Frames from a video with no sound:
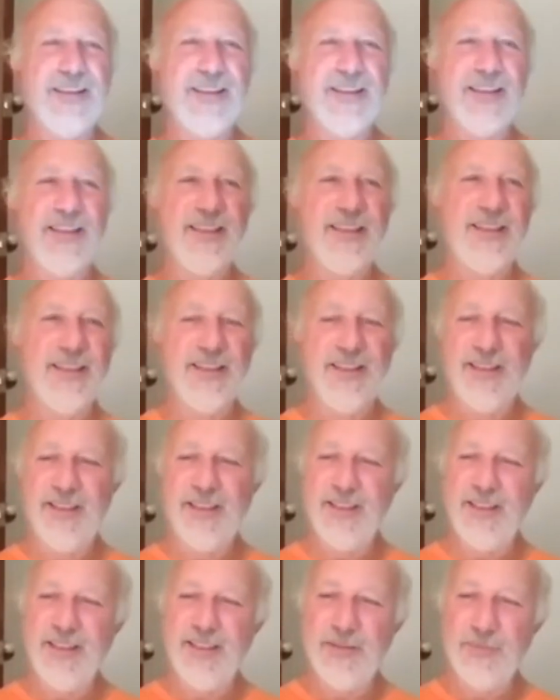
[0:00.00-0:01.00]
It
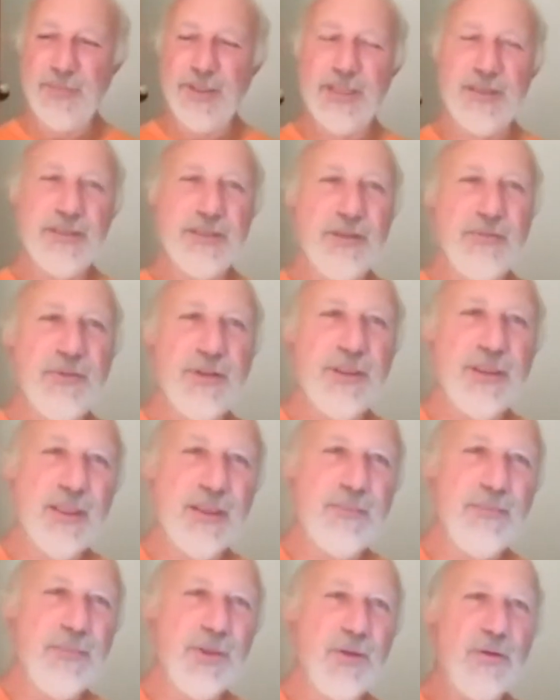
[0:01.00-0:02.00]
makes
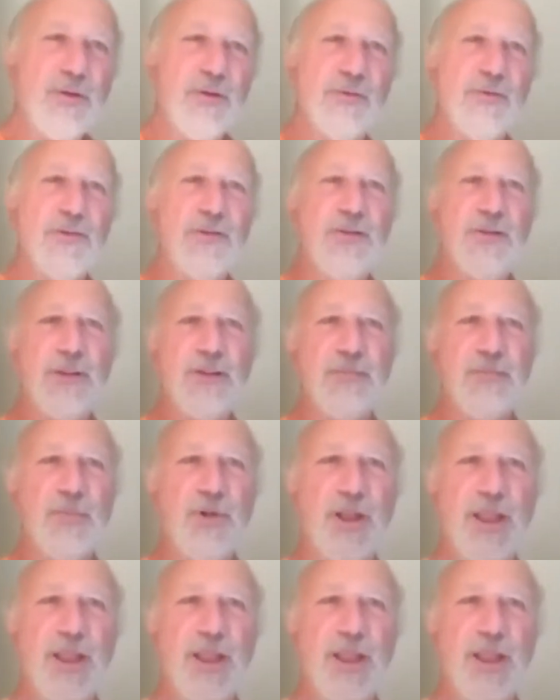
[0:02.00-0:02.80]
everything beautiful and